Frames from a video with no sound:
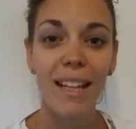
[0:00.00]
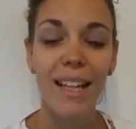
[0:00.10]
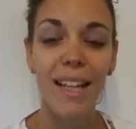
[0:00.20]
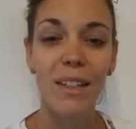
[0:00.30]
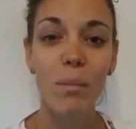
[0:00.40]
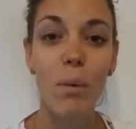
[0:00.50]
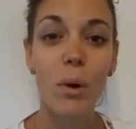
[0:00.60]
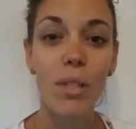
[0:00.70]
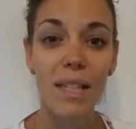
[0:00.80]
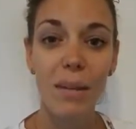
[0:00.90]
that the
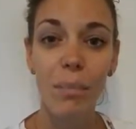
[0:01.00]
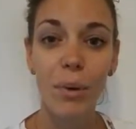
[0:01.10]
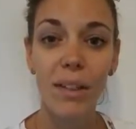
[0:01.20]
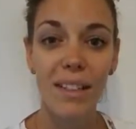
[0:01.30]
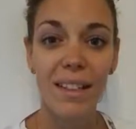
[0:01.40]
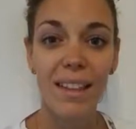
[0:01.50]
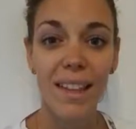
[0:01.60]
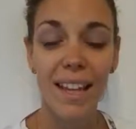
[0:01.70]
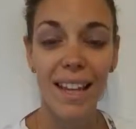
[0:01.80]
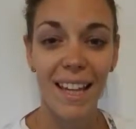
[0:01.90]
most important
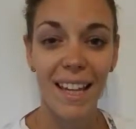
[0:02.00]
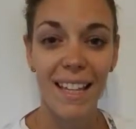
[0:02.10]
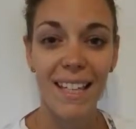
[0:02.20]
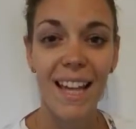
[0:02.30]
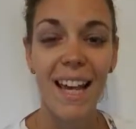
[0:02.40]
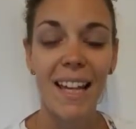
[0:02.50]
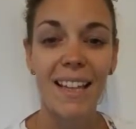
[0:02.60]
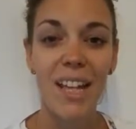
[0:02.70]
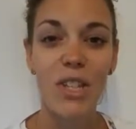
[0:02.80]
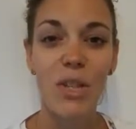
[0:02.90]
thing is
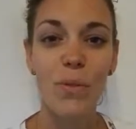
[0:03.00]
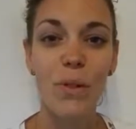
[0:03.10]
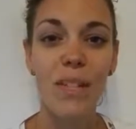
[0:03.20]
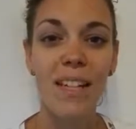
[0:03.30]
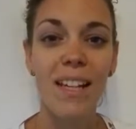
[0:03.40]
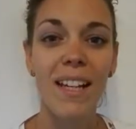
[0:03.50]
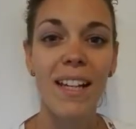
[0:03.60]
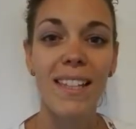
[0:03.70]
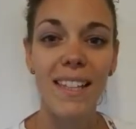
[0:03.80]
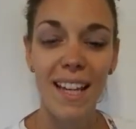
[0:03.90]
that you would
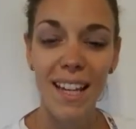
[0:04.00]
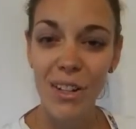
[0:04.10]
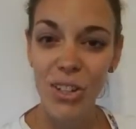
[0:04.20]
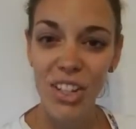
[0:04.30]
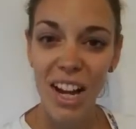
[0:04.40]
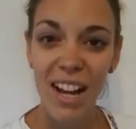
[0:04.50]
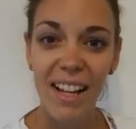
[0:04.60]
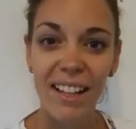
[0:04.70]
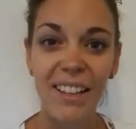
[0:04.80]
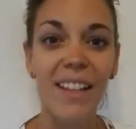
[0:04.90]
take your
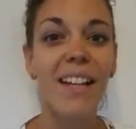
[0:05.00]
child,